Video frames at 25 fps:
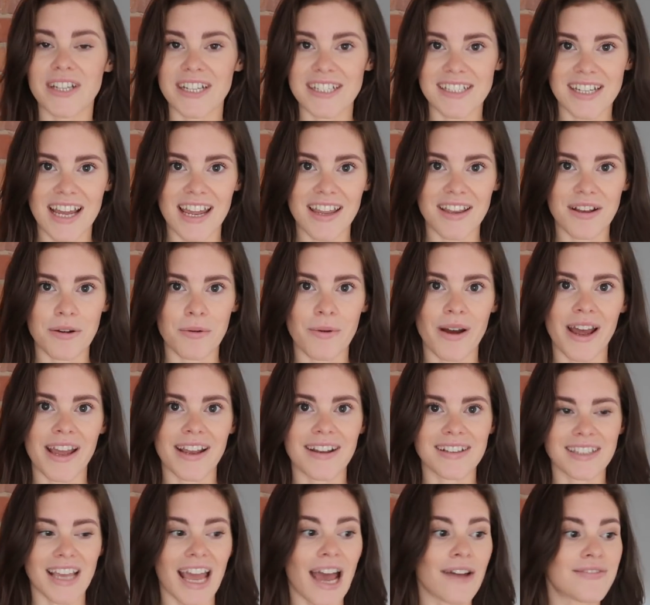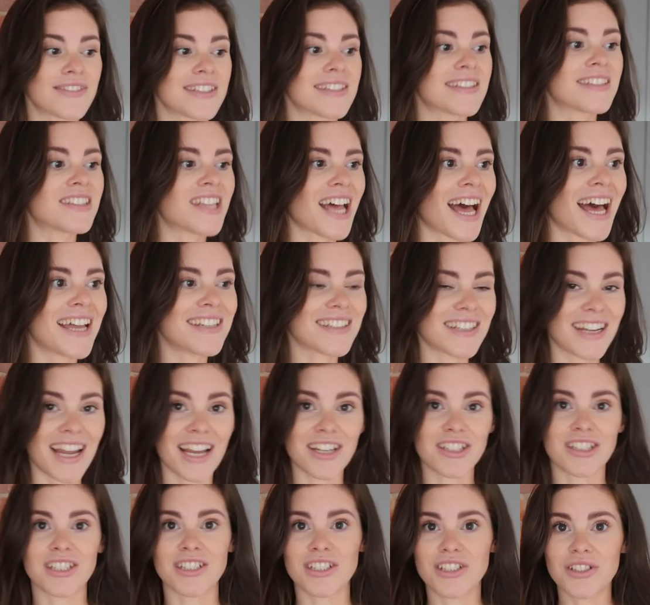a takeaway because I have to stand and
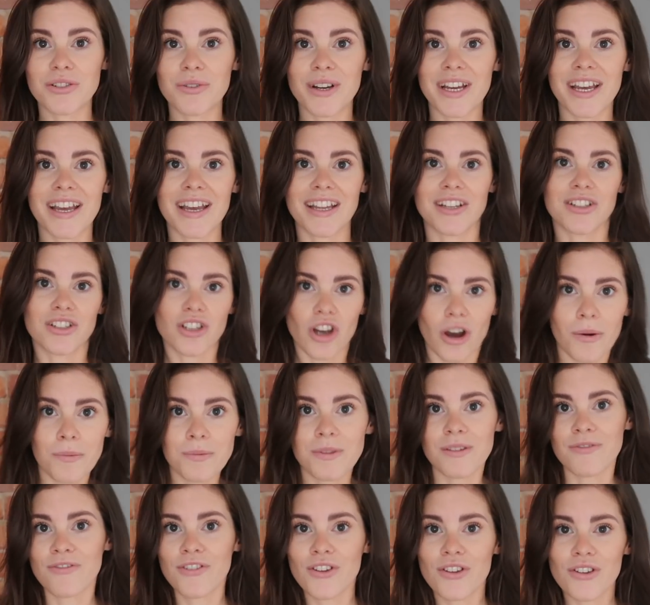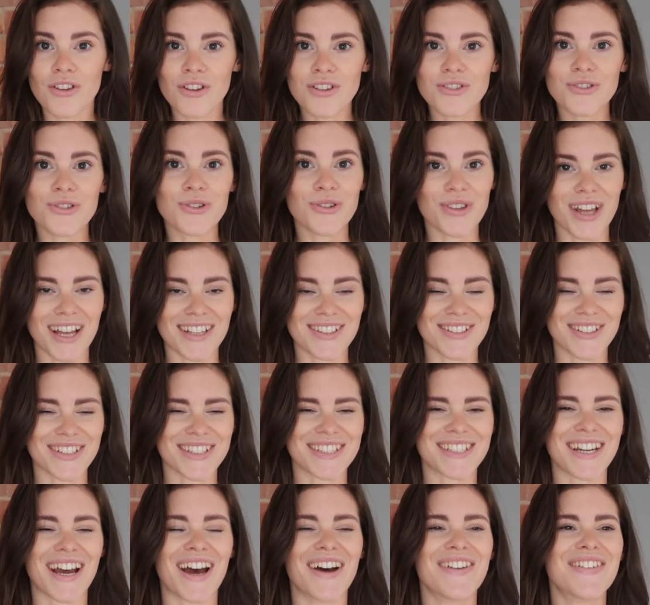actually do it and chop the food, all that sort of
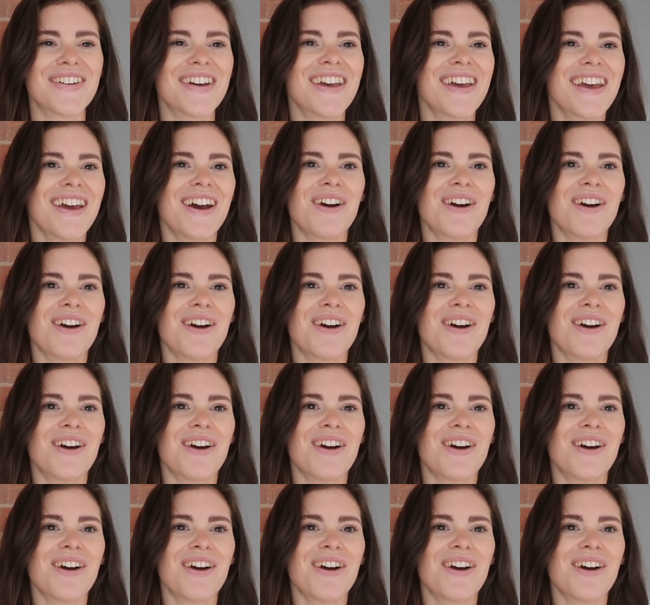stuff.